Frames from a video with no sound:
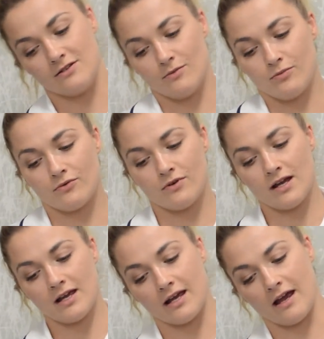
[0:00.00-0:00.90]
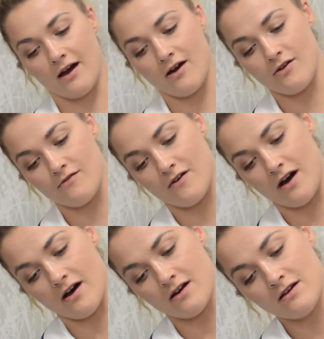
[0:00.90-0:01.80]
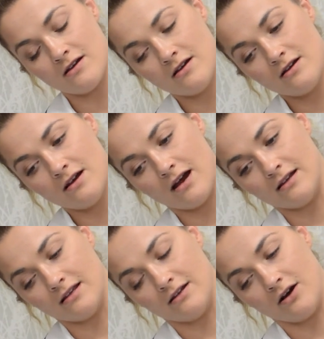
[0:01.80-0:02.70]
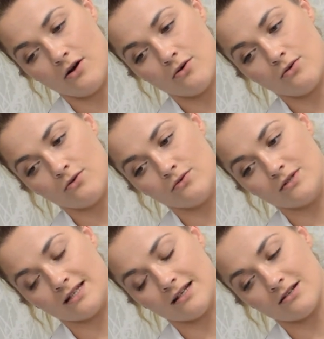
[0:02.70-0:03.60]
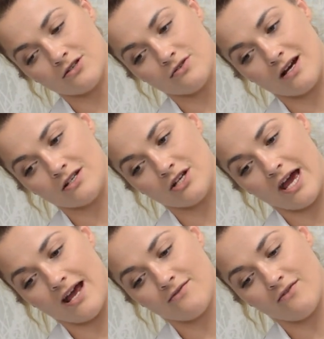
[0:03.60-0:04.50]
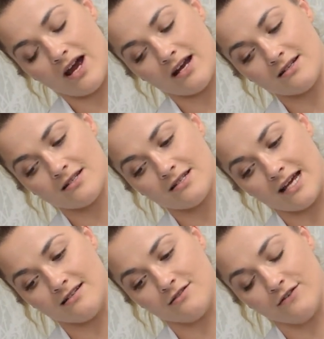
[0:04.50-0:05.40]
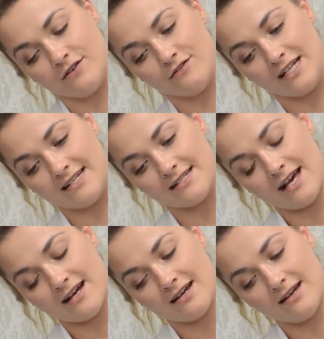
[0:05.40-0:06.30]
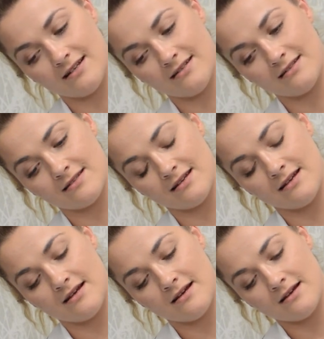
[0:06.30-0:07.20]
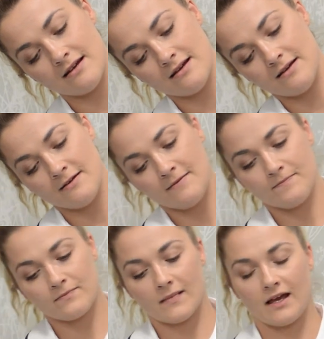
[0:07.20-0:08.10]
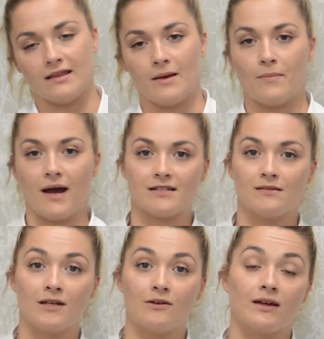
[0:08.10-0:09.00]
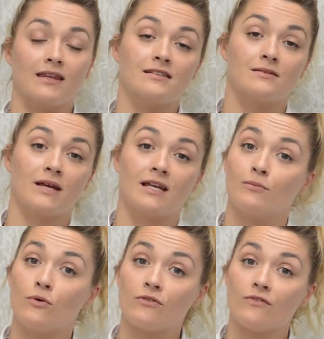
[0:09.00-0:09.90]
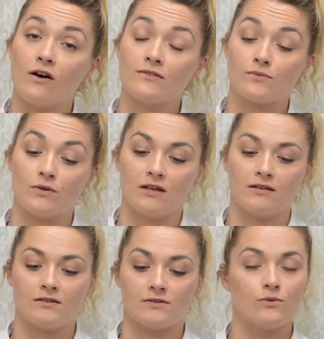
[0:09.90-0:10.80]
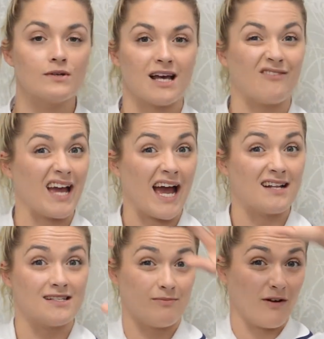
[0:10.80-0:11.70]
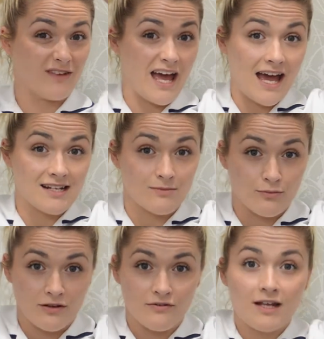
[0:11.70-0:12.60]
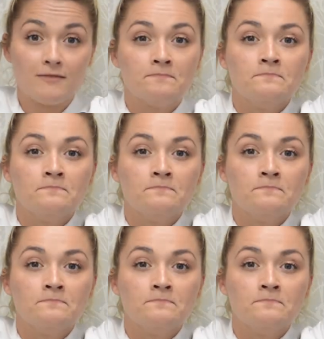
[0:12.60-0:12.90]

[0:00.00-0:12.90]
So you're bringing it over and then holding that stretch at end range, 10 to 15 seconds. And then back to the middle, and then to make it more advanced, what you can do is always have your hands above your head and breathe in.